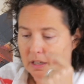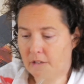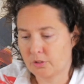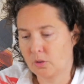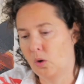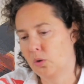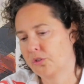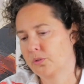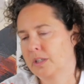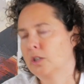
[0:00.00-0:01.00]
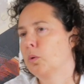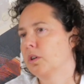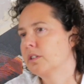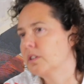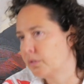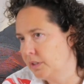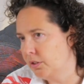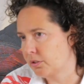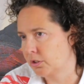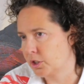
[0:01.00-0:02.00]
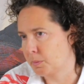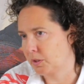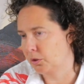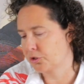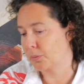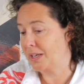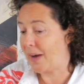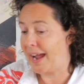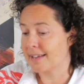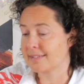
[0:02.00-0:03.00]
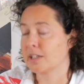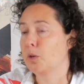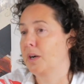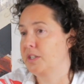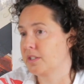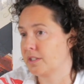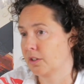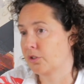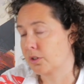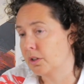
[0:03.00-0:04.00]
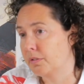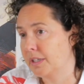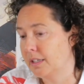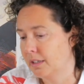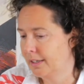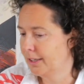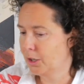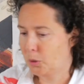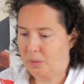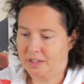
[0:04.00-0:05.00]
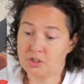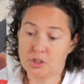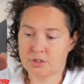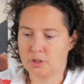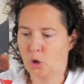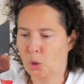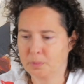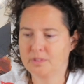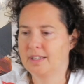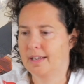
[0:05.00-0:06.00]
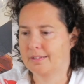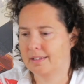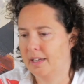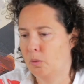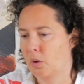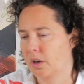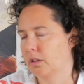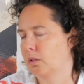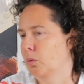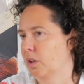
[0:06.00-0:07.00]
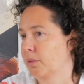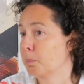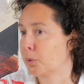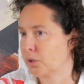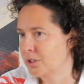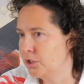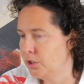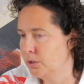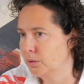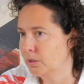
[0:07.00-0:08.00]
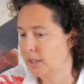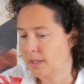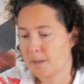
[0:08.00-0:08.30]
And so also in qualitative research, but also when you're asking questions in a survey, when it's just an open text, hey, what is important to you?